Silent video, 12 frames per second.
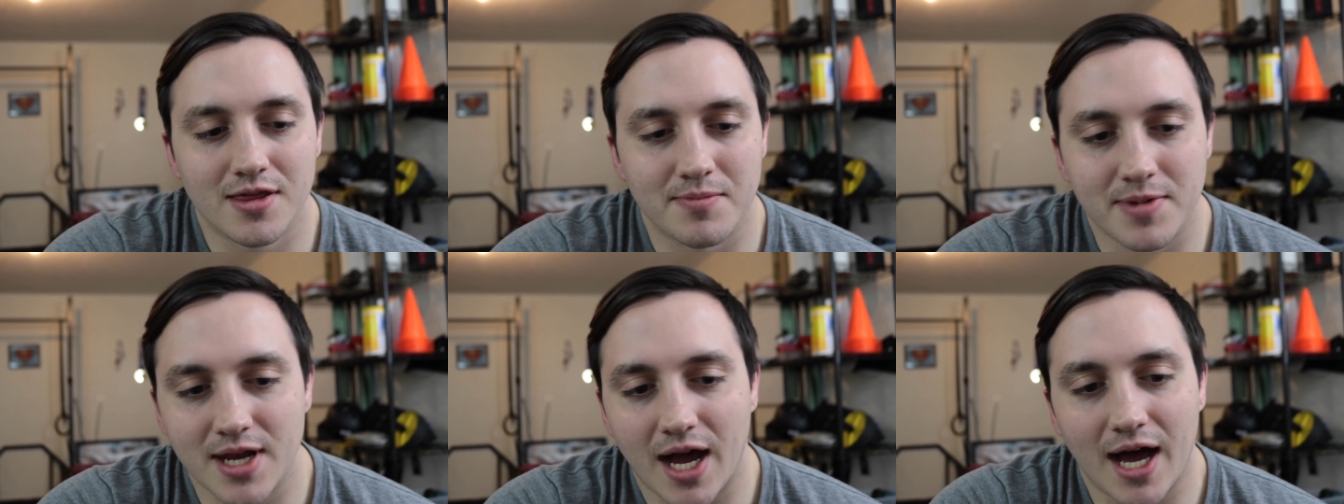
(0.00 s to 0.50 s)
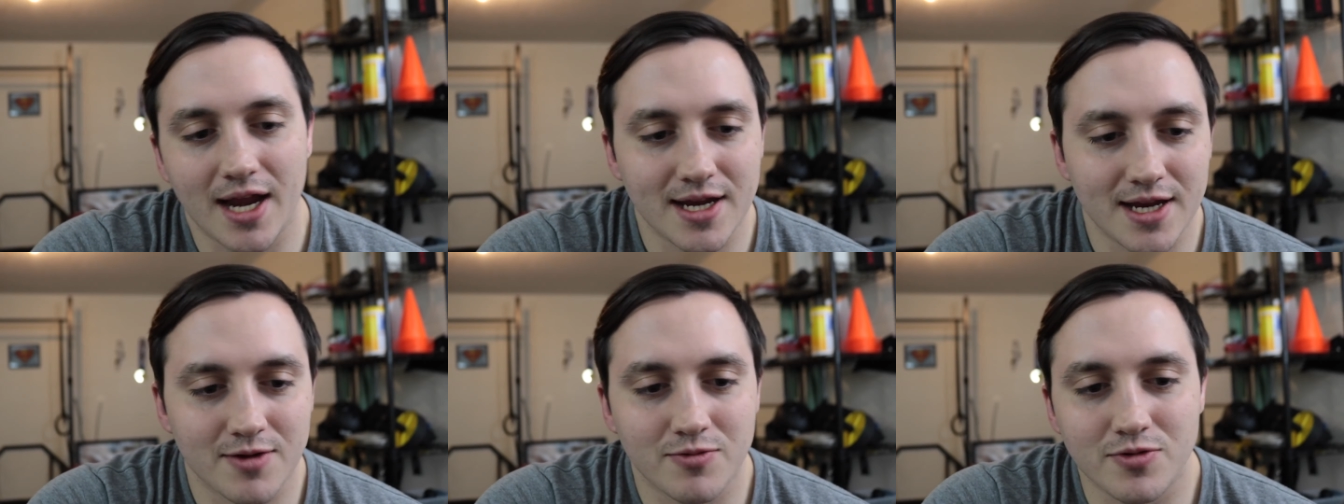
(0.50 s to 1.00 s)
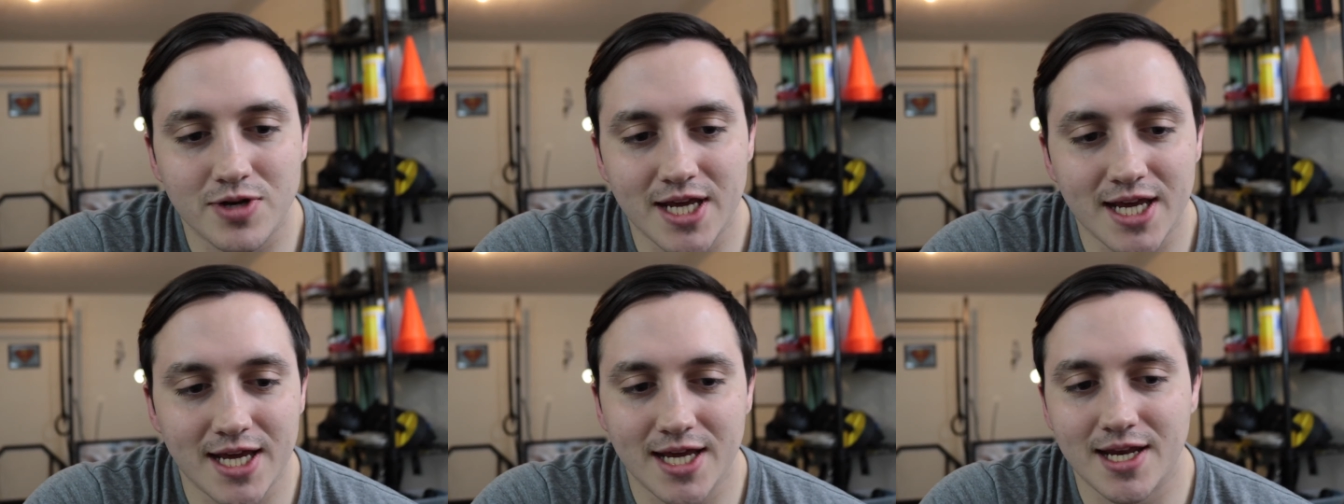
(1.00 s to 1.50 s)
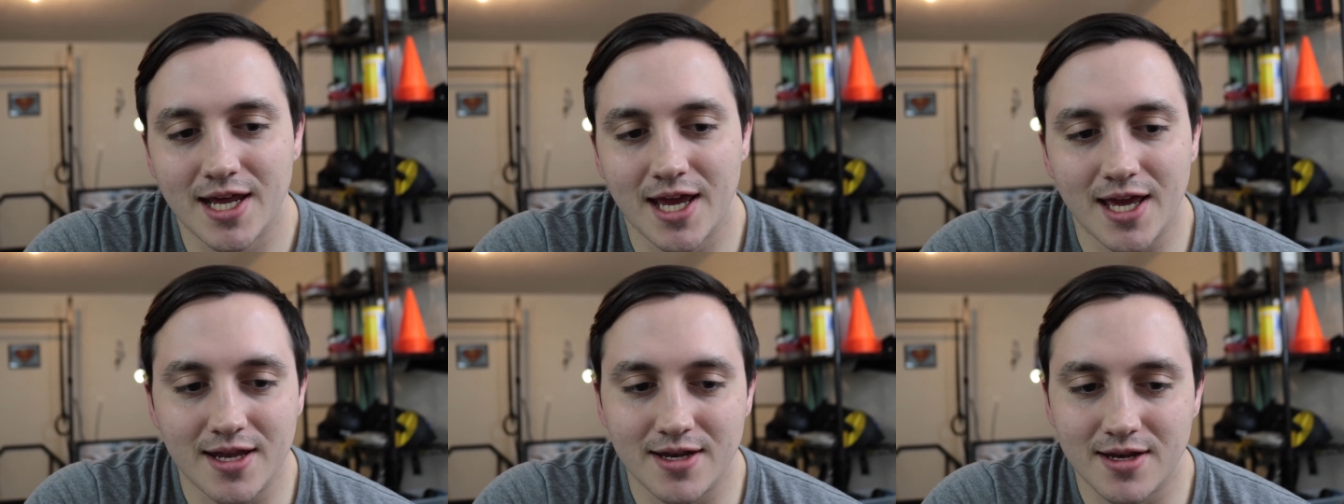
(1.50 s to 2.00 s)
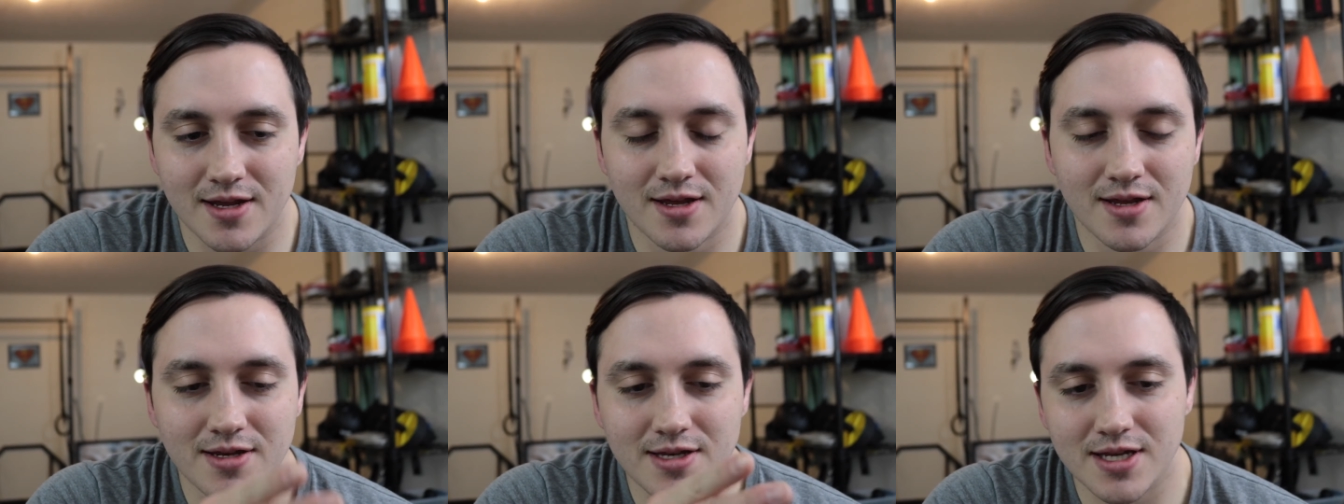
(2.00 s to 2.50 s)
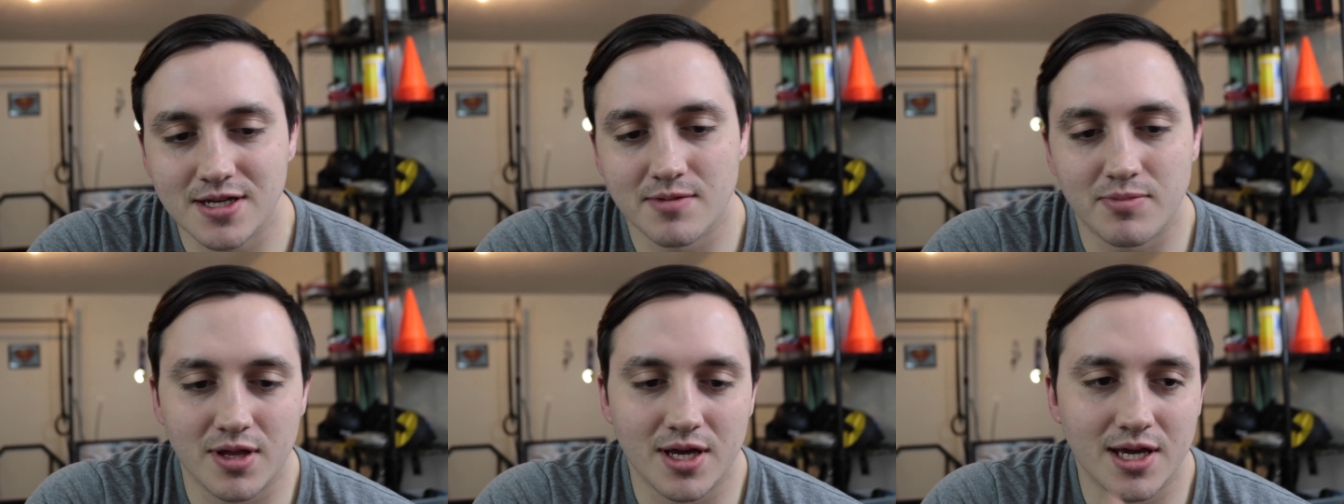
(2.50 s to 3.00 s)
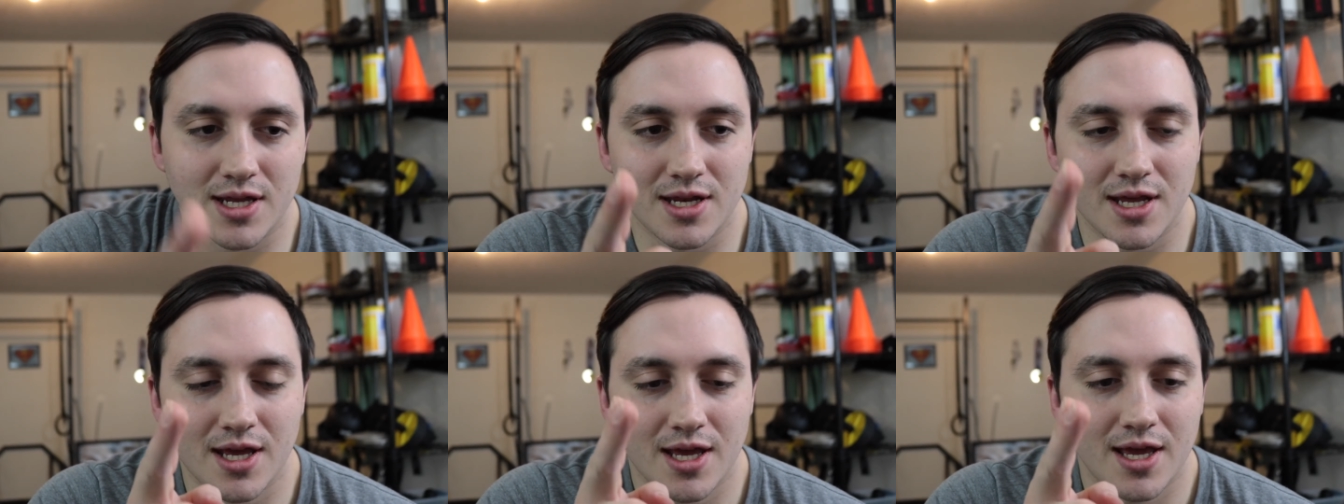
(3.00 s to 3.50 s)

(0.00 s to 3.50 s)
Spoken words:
monotony and routine and discipline